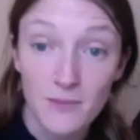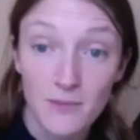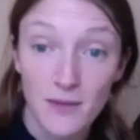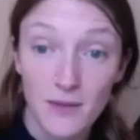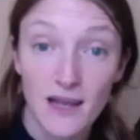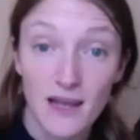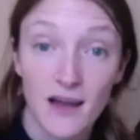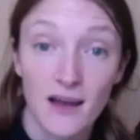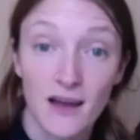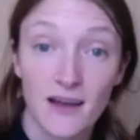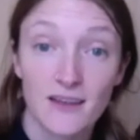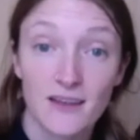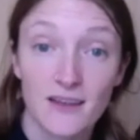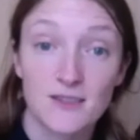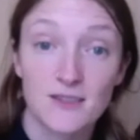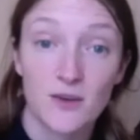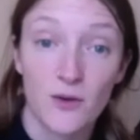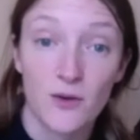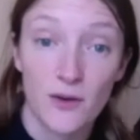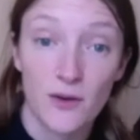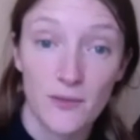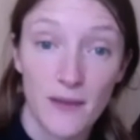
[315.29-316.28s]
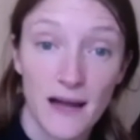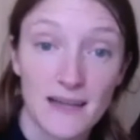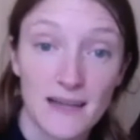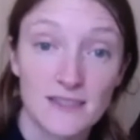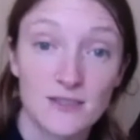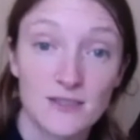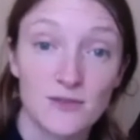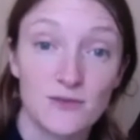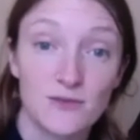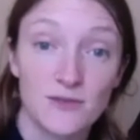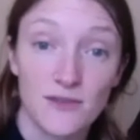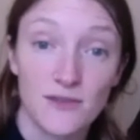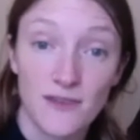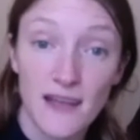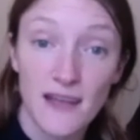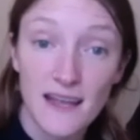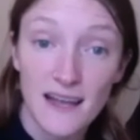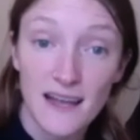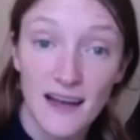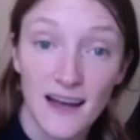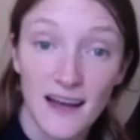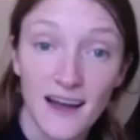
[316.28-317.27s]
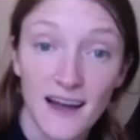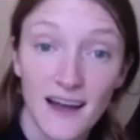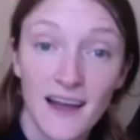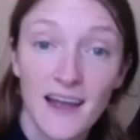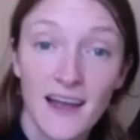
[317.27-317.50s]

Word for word: because going back to Viveka,